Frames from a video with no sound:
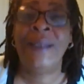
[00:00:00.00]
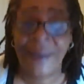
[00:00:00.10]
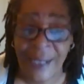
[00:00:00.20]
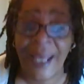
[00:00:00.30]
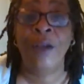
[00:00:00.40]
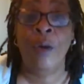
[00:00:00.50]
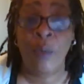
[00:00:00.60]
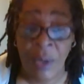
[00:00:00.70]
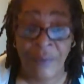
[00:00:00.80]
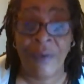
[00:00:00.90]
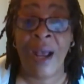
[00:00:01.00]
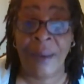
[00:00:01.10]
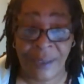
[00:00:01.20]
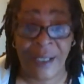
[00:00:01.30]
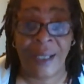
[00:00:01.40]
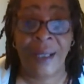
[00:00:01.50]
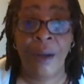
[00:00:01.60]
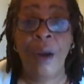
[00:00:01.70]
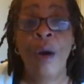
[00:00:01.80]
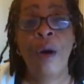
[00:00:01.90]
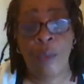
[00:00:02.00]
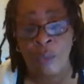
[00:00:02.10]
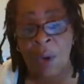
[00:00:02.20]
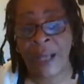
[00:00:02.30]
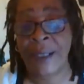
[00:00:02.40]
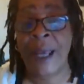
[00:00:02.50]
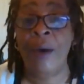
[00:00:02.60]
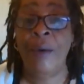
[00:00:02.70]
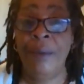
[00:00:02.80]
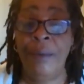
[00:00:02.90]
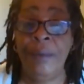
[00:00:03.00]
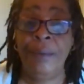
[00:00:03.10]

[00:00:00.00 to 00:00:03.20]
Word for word: But I stand on whatever I'm saying right now.